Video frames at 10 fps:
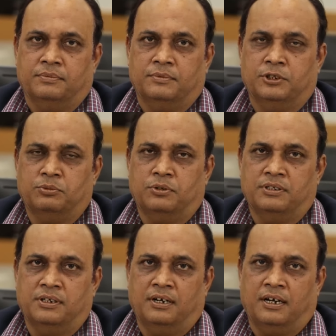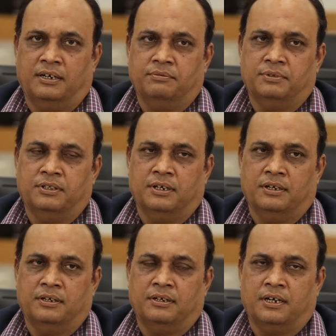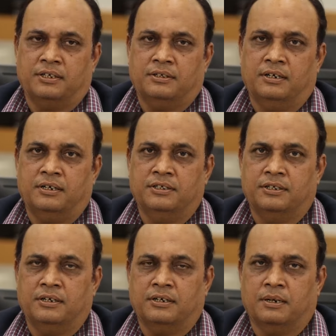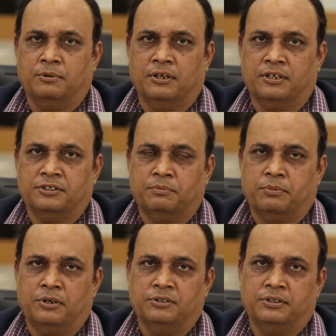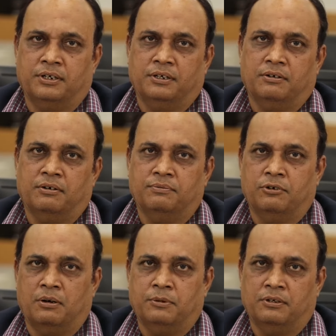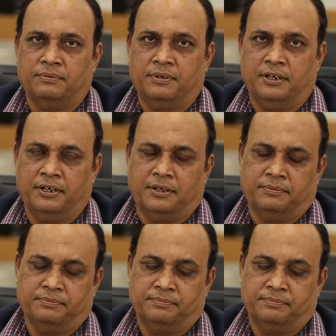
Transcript: This was in line with the National Digital Communication Policy of Government of India.